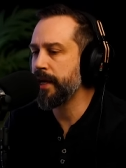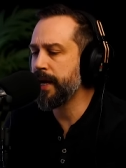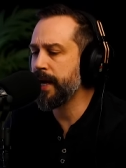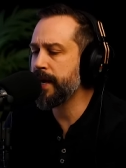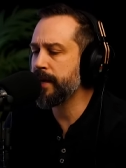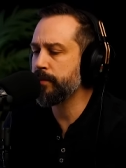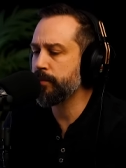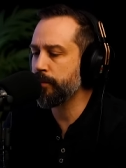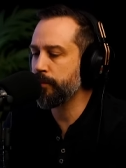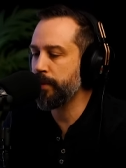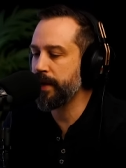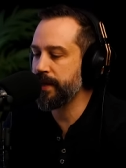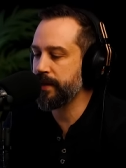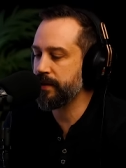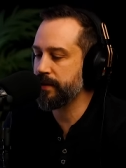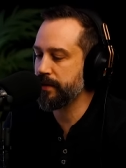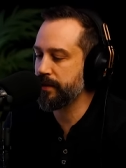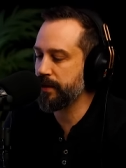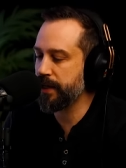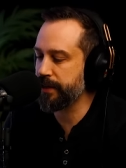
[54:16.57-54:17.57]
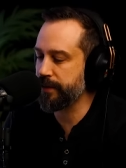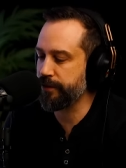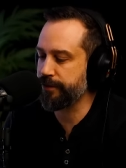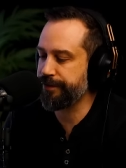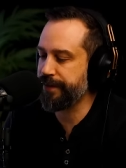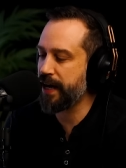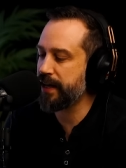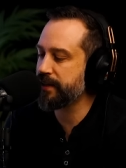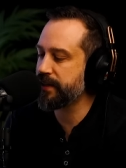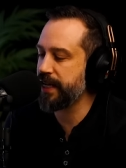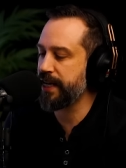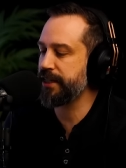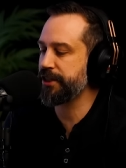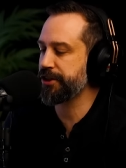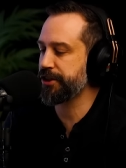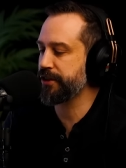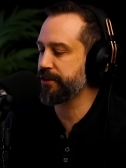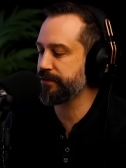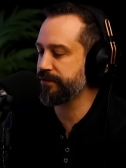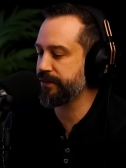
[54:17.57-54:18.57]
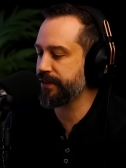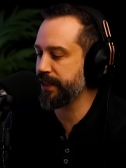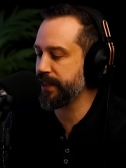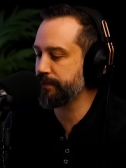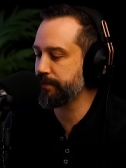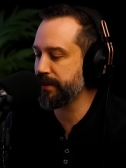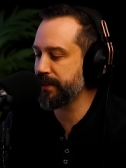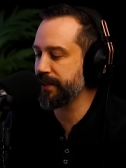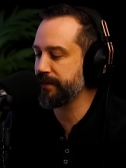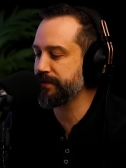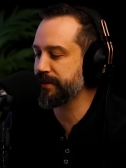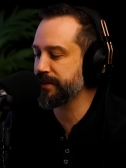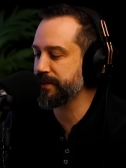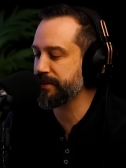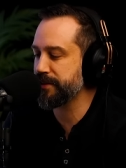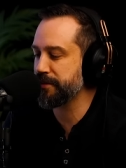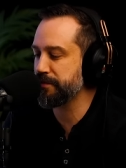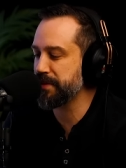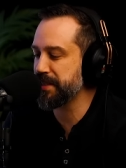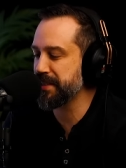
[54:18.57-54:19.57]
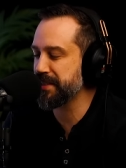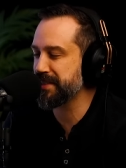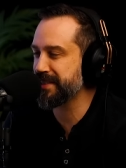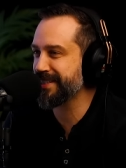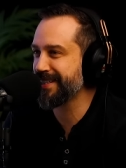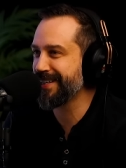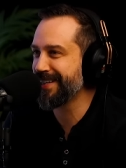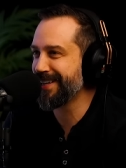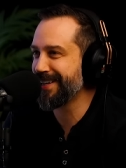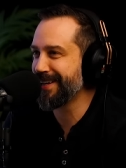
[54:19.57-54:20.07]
and when at the foundation of their belief system is